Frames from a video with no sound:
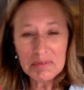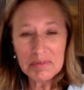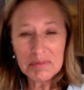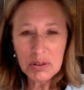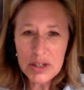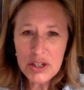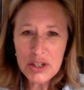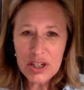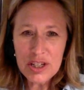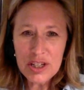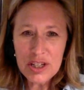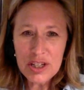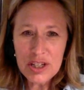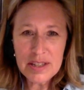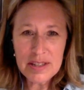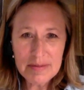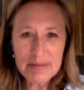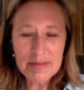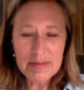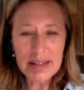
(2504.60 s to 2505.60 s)
So I
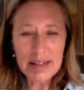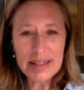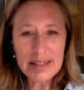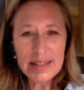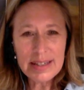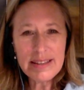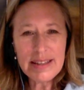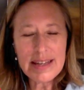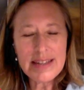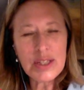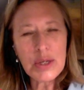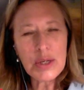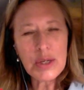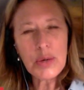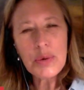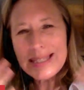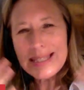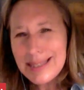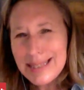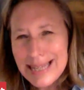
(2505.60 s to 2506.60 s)
did that. So
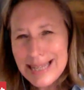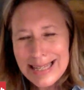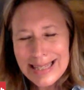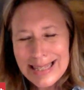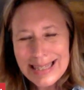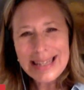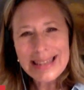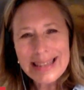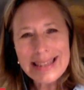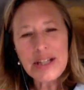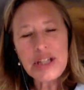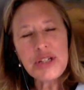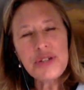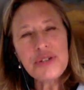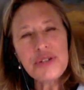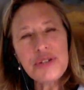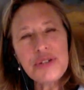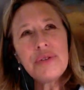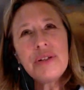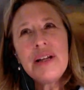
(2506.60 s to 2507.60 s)
it's things like that.
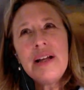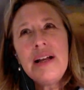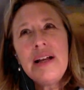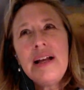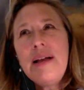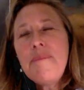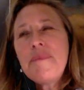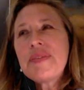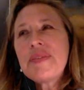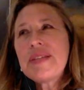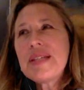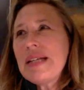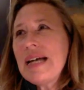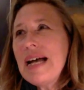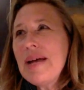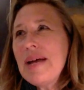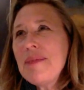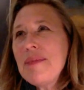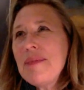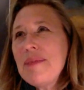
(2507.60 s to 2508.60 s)

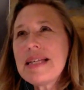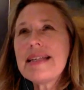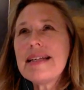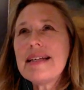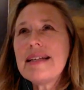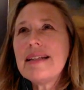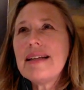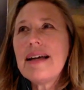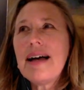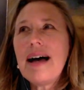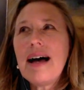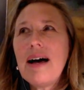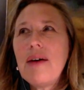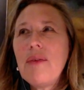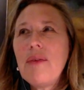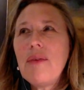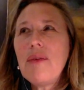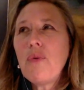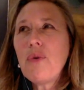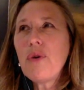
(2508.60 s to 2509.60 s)
Sometimes it's
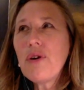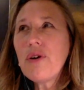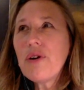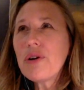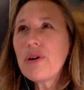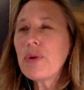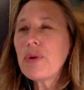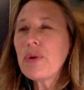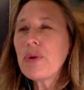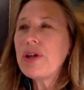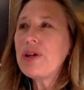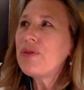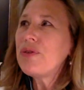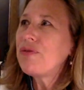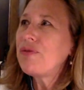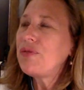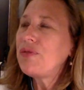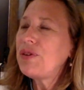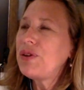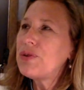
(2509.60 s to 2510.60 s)
a word where
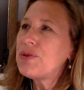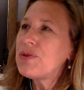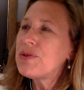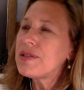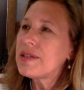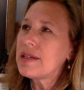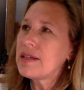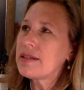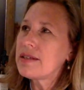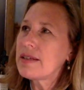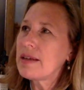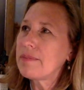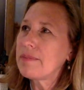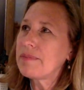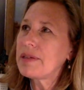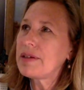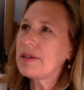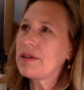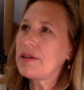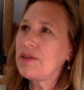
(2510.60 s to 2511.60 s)
you see
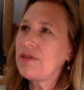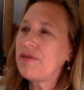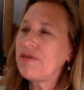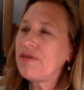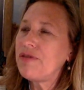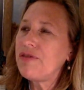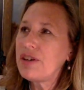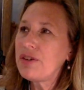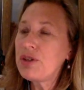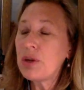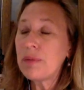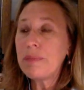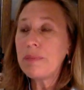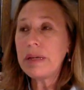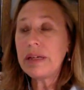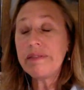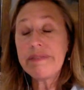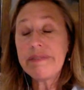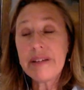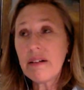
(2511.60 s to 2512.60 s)
something, you feel you're
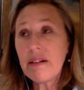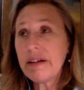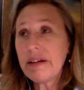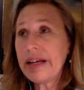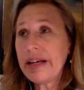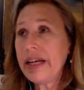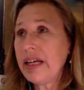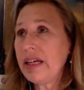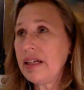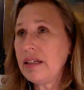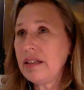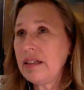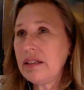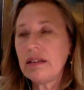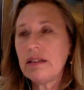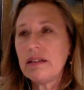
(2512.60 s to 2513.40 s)
being very